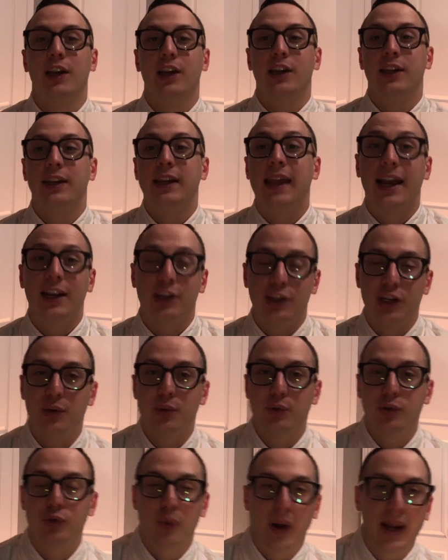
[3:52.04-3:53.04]
yeah, she
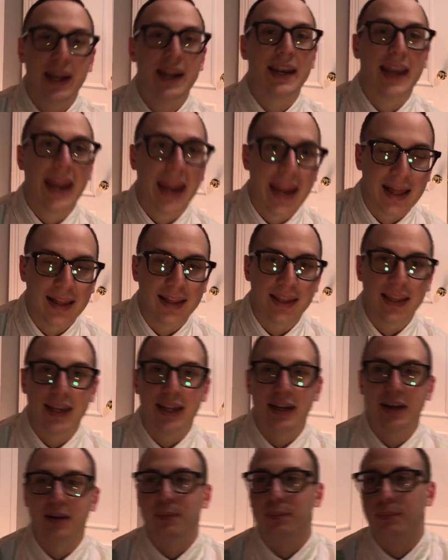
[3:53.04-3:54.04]
was great in
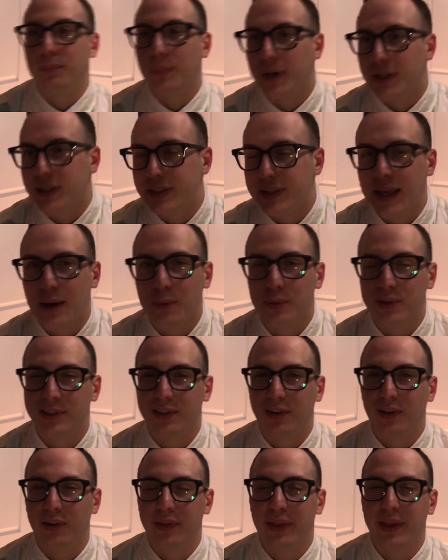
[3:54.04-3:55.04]
Alien, but that was
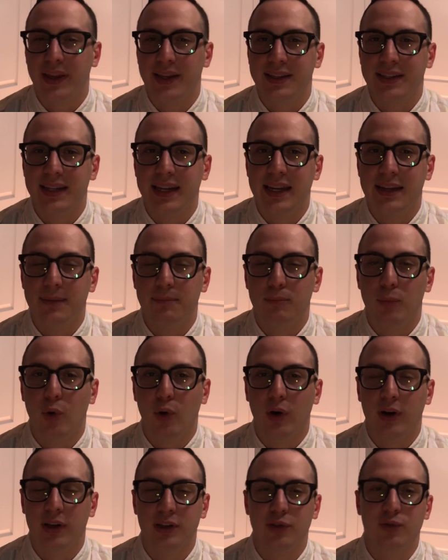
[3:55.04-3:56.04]
still, a thing seen
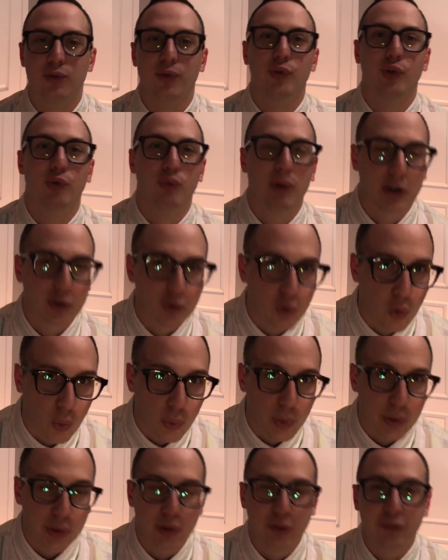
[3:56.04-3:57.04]
more as a sort of
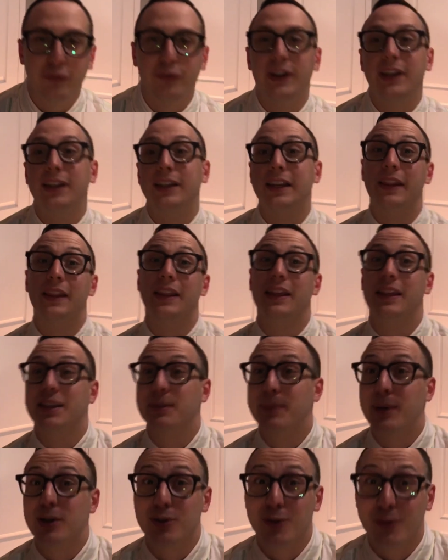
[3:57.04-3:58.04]
directorial feat and the
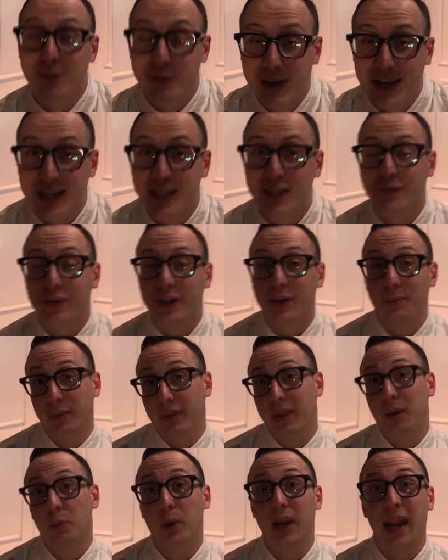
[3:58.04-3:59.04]
special effects feat. But
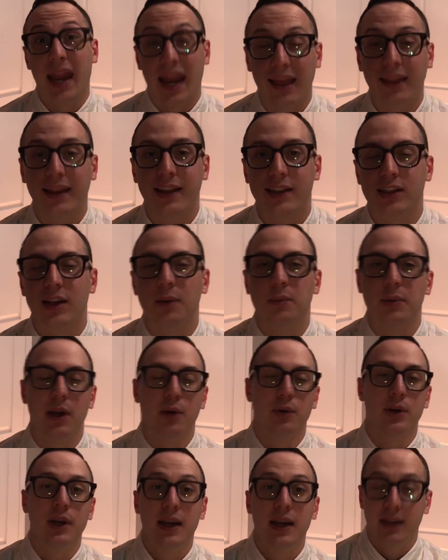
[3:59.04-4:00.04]
then when Aliens comes
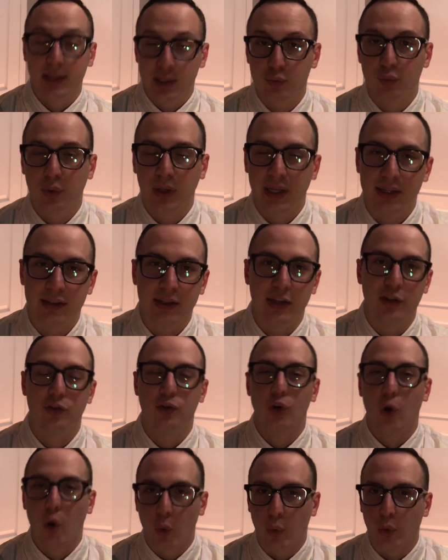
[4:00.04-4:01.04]
out, this really is a
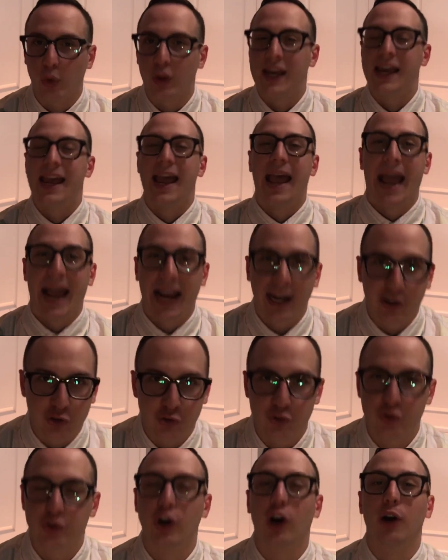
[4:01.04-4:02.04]
total
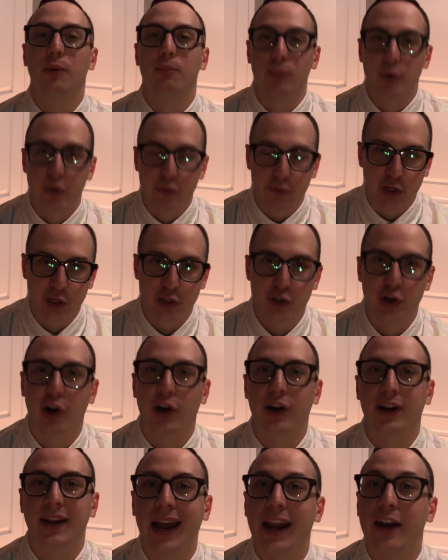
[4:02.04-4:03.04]
action star, movie
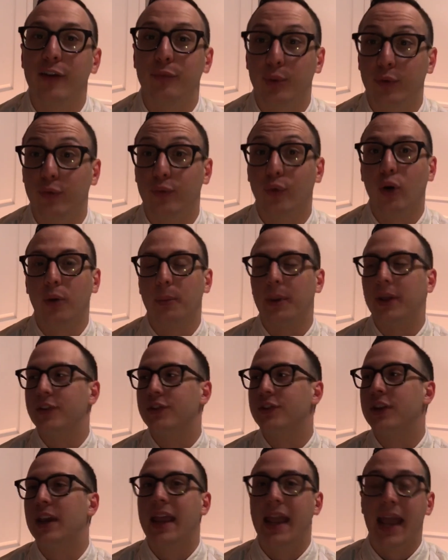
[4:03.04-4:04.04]
star kind of
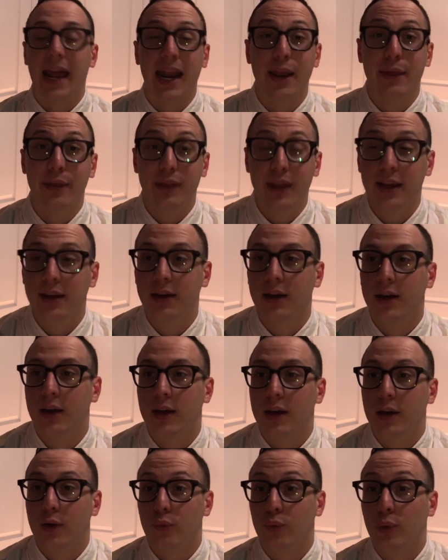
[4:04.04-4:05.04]
performance. And I think
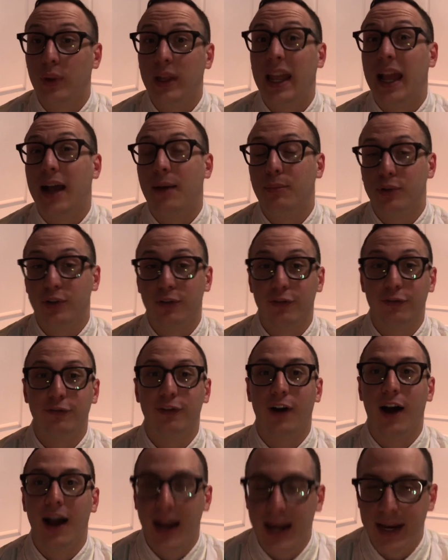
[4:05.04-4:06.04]
really helped
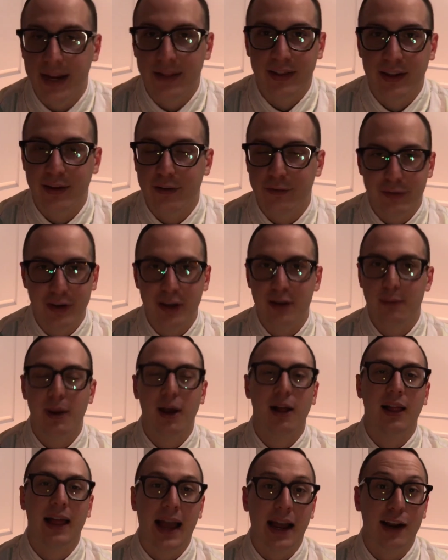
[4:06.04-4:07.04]
define the
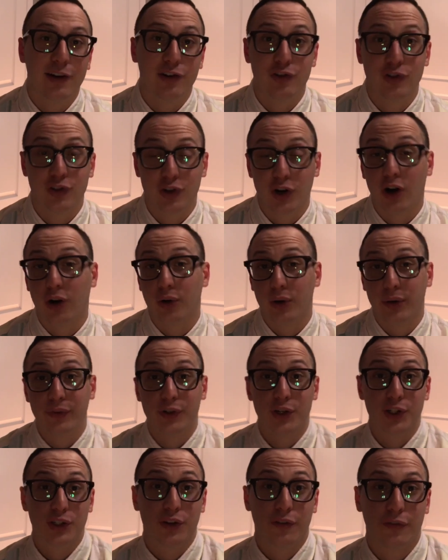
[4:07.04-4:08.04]
female action star or even
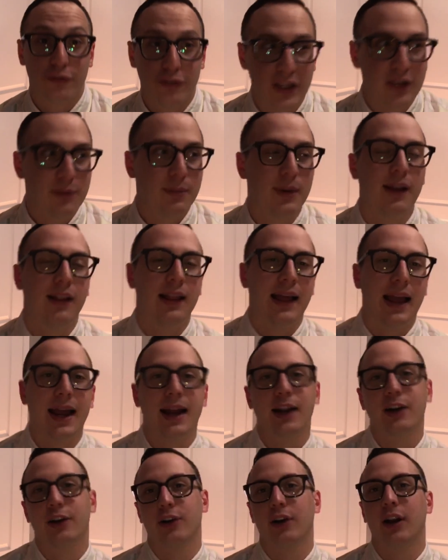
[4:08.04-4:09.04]
just the female
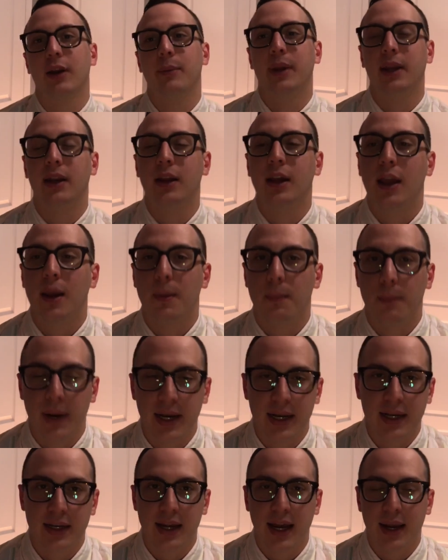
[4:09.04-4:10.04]
actor. I mean,
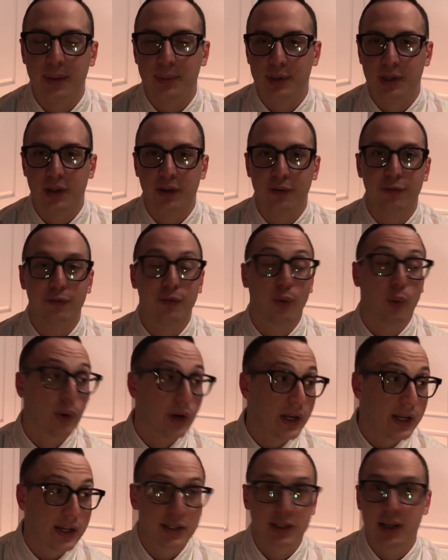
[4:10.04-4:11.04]
many times in the
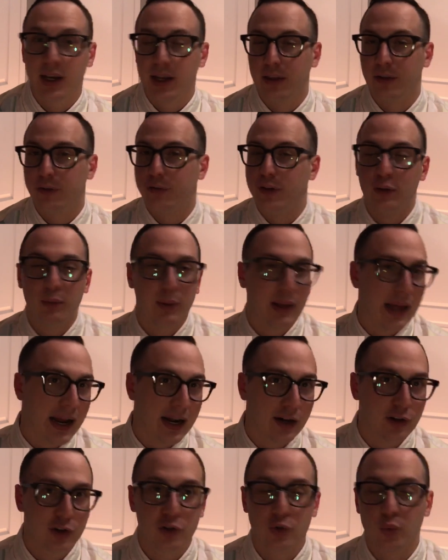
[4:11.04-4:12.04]
40s, the female
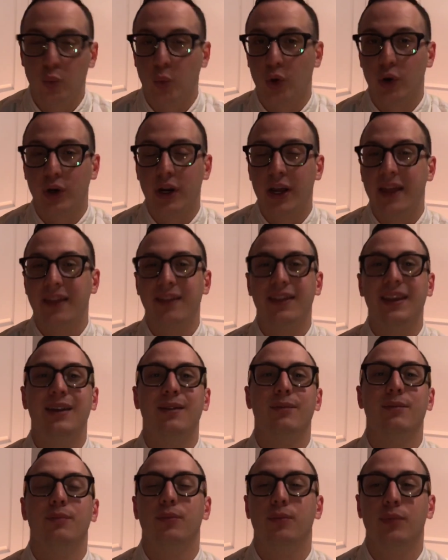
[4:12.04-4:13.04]
actors were
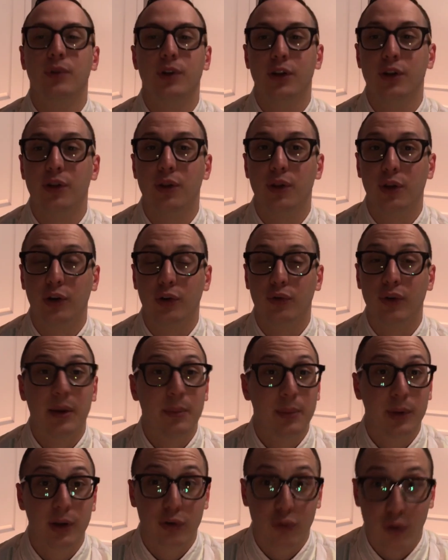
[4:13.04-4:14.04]
the the cream
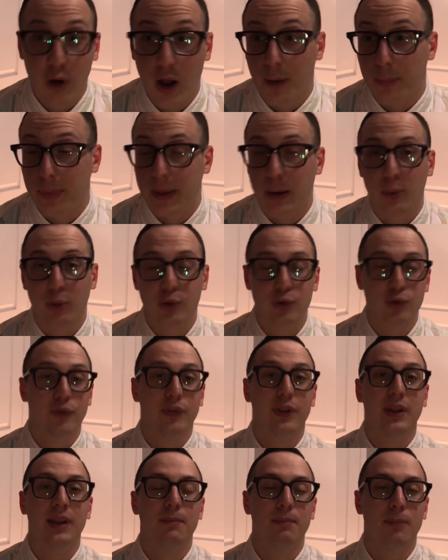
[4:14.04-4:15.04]
of the crop. They were sort of
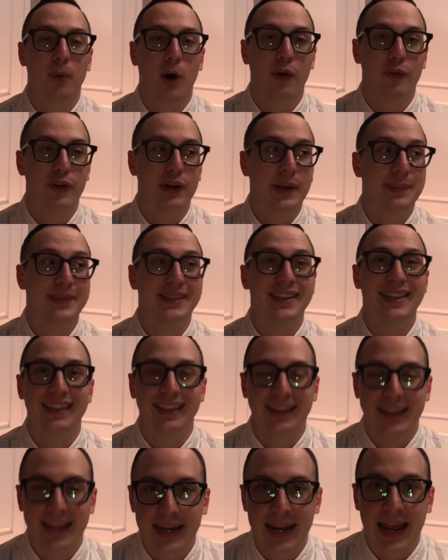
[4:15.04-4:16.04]
the oftentimes the
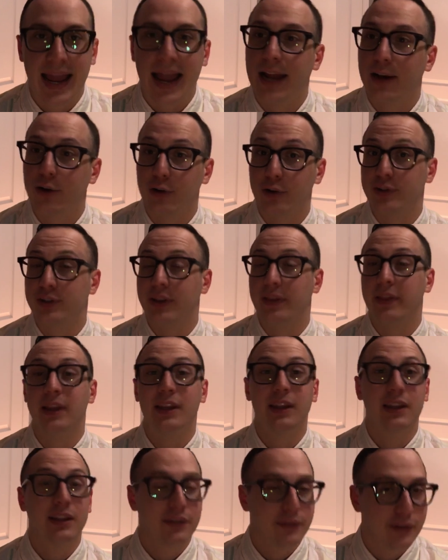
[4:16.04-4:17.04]
lead actors. And then
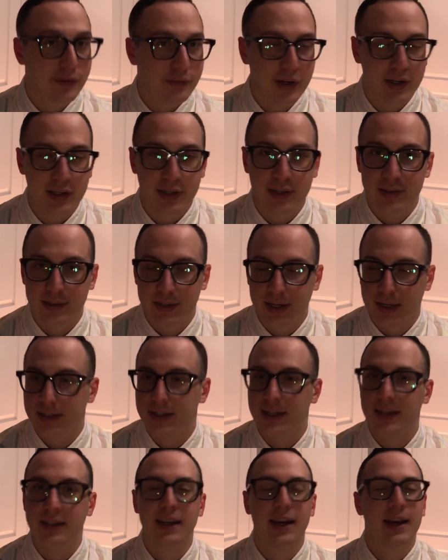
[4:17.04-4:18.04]
in the 50s and
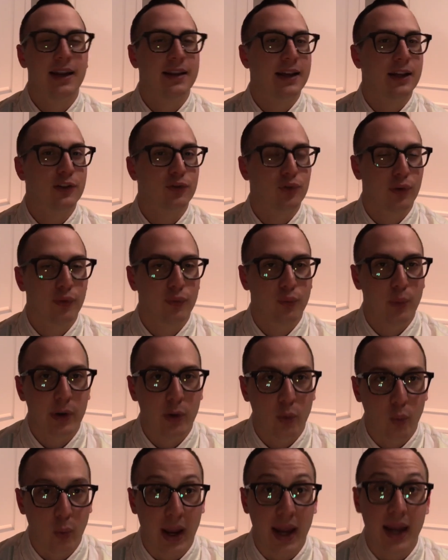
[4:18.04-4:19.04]
60s, that sort of went
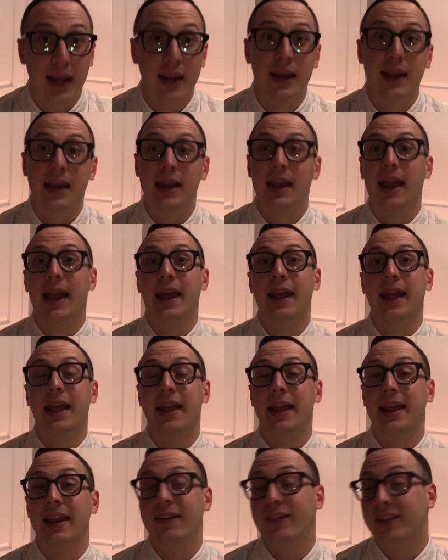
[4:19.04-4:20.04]
away.
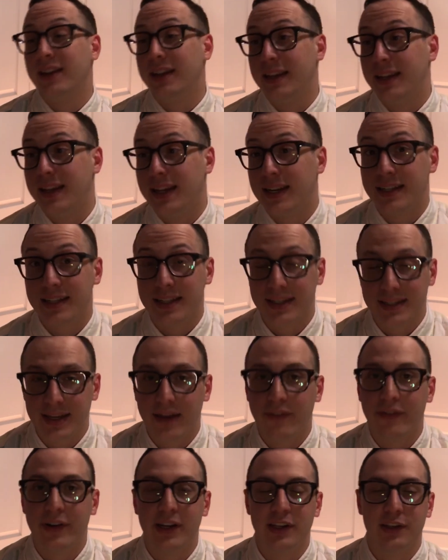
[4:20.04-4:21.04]
And even into the
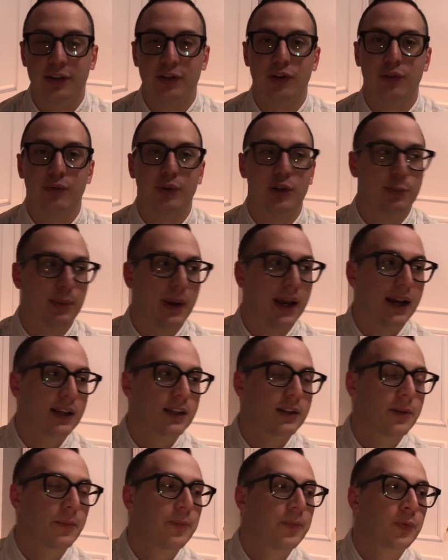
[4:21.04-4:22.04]
70s, in certain
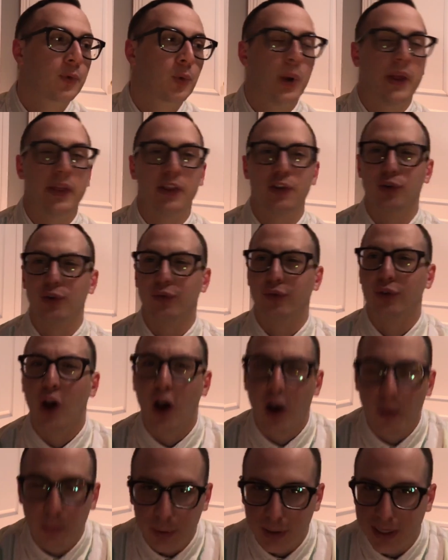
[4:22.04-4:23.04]
respects, we had this sort of
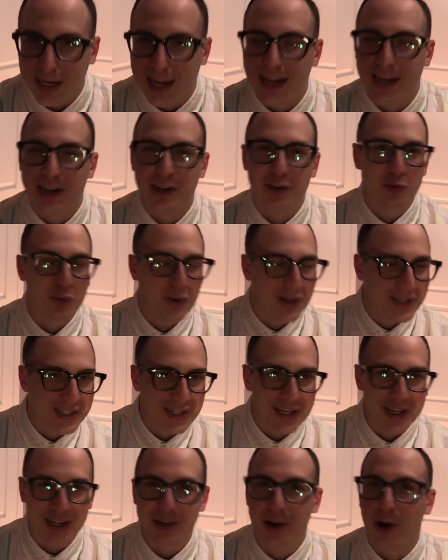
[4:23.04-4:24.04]
complicated,
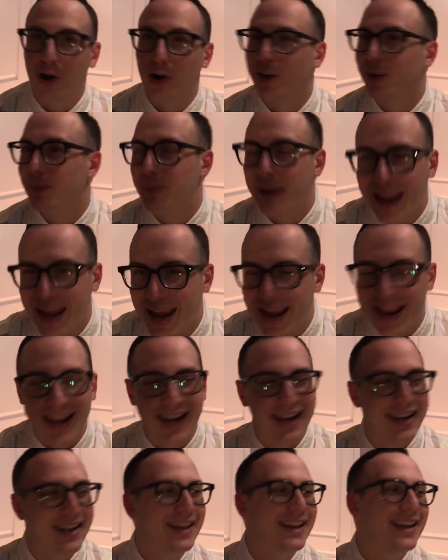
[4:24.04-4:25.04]
twisted, dark
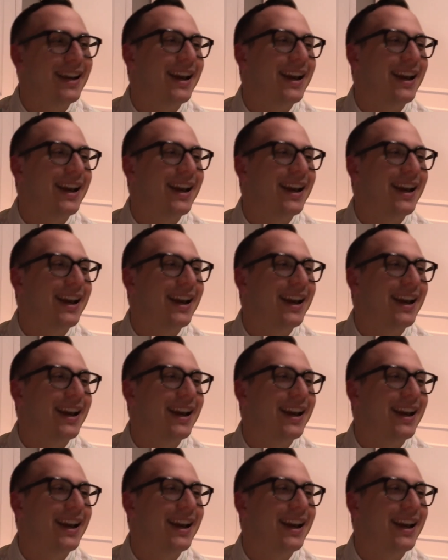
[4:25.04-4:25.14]
man.